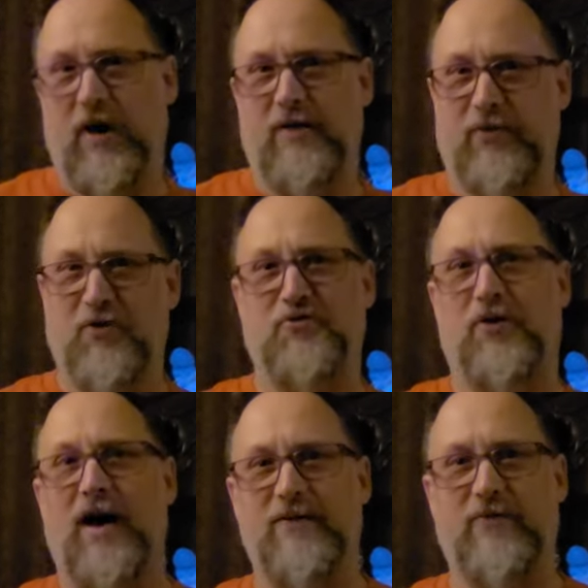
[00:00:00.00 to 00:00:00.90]
Uh, there's a
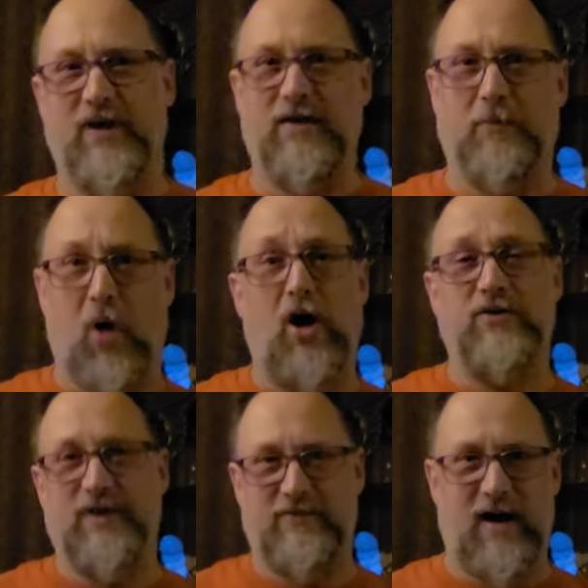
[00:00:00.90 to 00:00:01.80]
lot of thing,
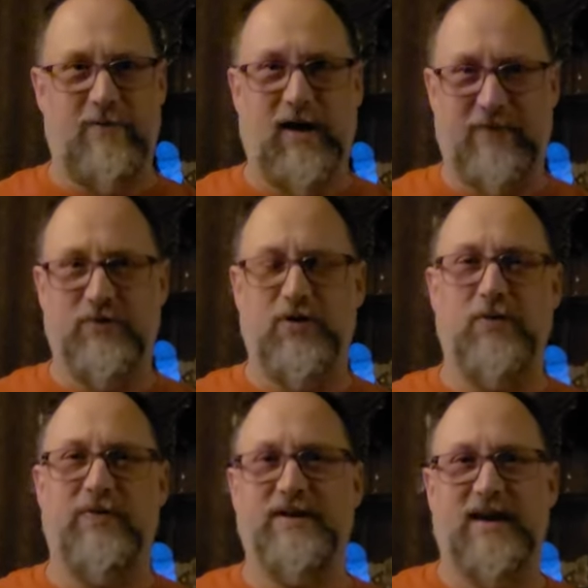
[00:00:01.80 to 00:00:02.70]
parts I ha have to
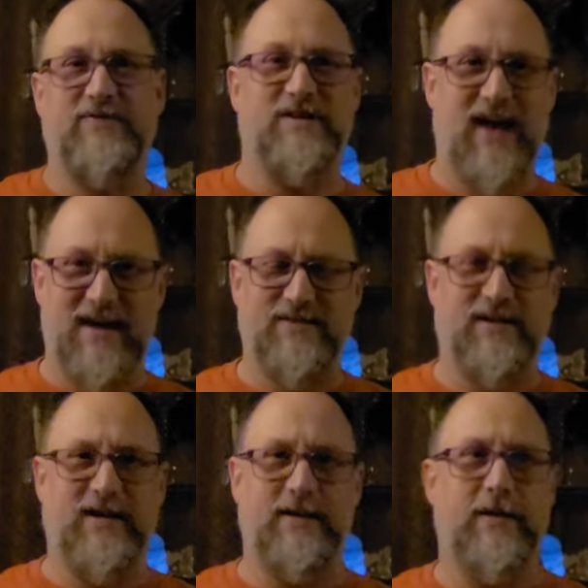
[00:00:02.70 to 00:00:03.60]
do and things I have to
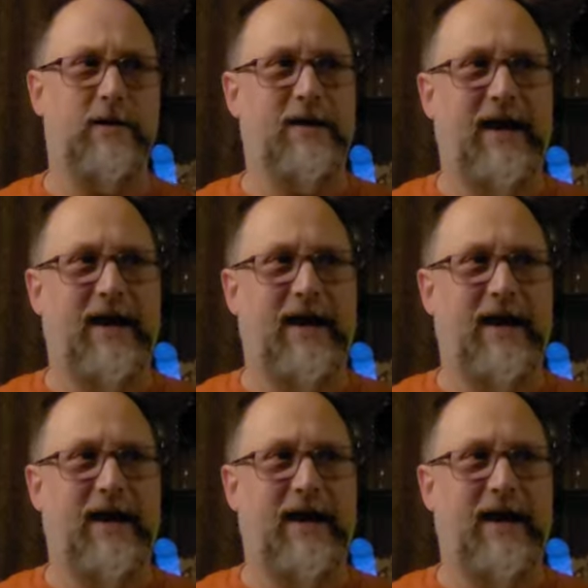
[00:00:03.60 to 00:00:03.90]
test and,